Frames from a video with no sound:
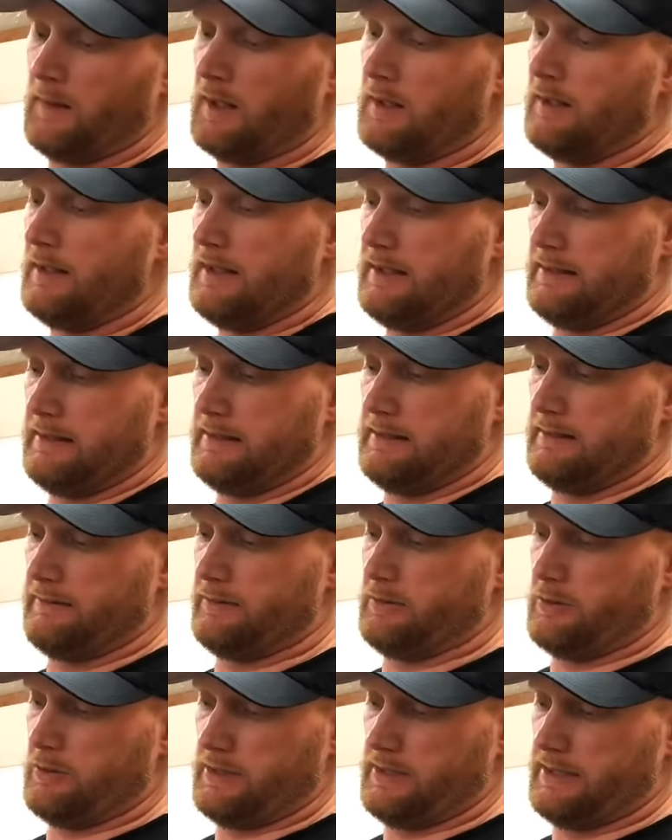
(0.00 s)
And then, of
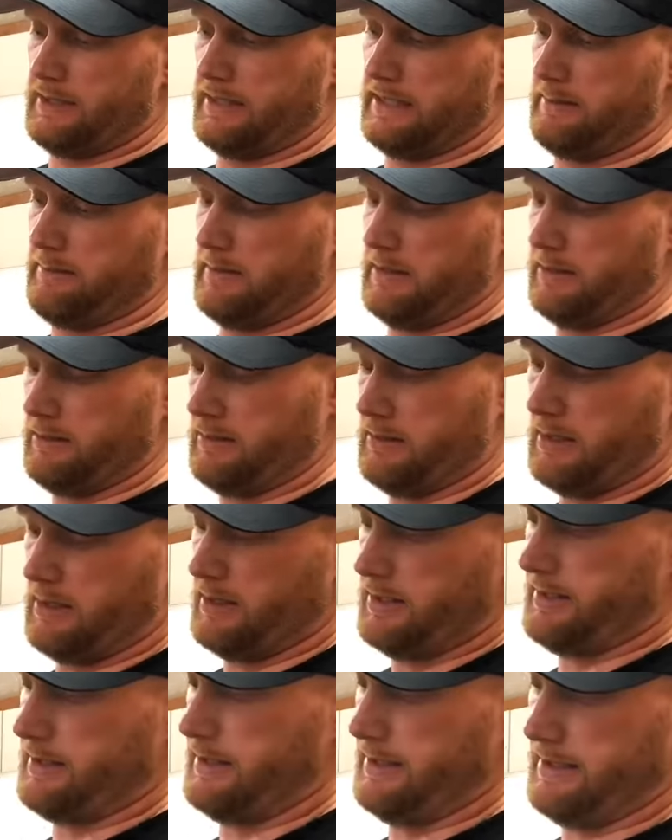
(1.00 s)
course, I keep my little
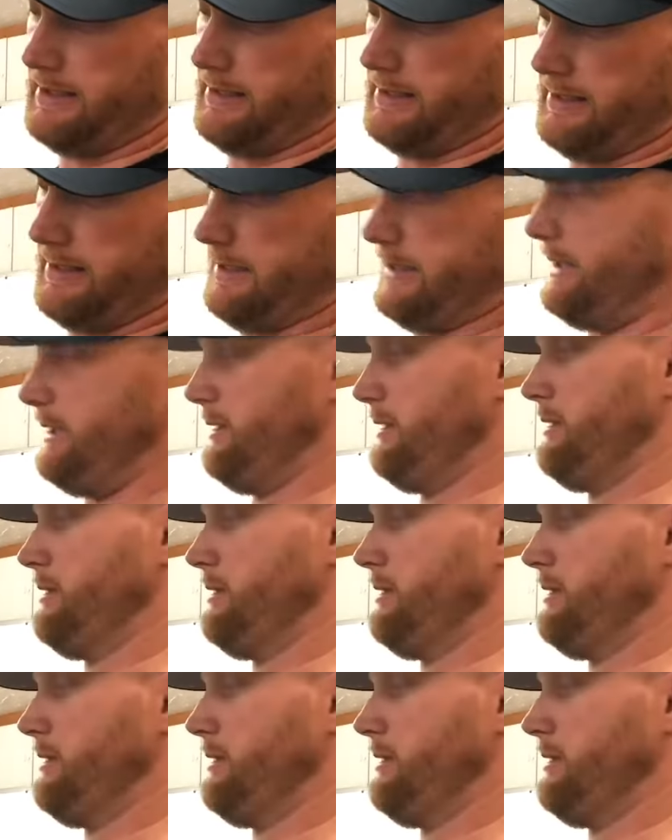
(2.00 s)
odds and ends in here.